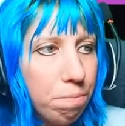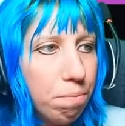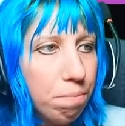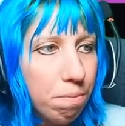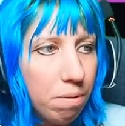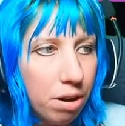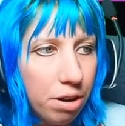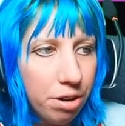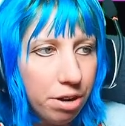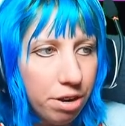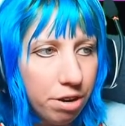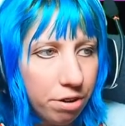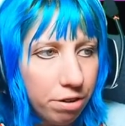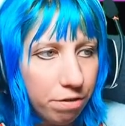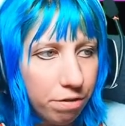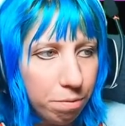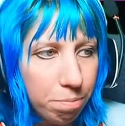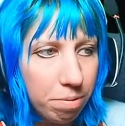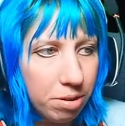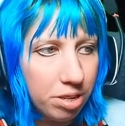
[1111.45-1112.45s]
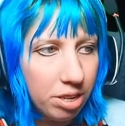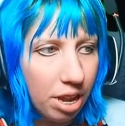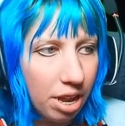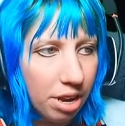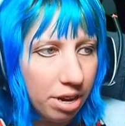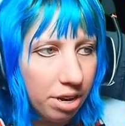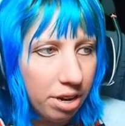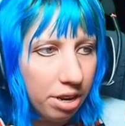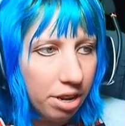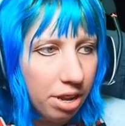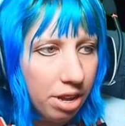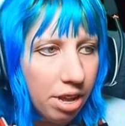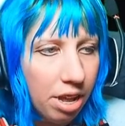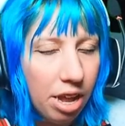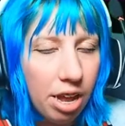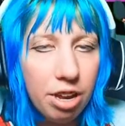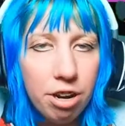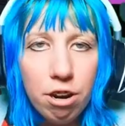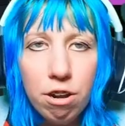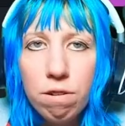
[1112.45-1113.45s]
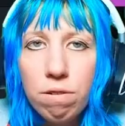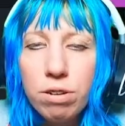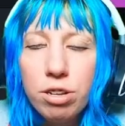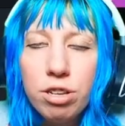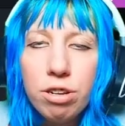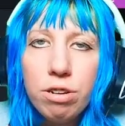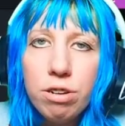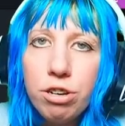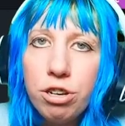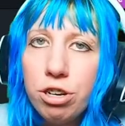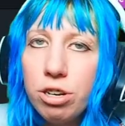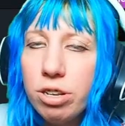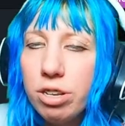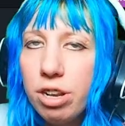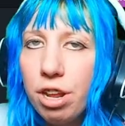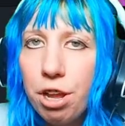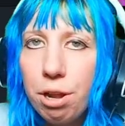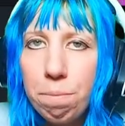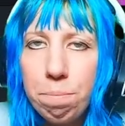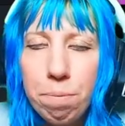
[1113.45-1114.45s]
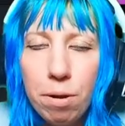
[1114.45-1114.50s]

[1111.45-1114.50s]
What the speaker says: 100%. And also just like